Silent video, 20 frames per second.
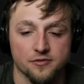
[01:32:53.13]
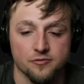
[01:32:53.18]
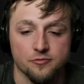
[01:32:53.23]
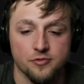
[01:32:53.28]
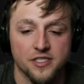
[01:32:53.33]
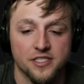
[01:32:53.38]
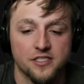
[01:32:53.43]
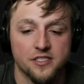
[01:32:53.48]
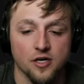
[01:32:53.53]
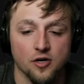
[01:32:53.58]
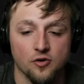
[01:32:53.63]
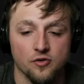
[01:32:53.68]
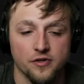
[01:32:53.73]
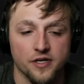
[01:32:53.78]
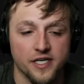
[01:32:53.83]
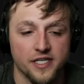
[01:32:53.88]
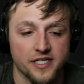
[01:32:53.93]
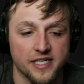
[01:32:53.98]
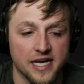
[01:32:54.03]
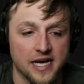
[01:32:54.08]
We don't
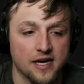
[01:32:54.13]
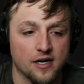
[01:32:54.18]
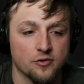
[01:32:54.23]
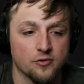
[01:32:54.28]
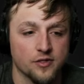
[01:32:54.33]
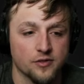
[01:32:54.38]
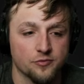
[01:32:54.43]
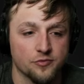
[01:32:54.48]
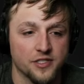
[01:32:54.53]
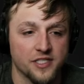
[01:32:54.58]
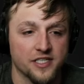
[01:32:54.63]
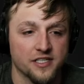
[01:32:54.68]
right now when we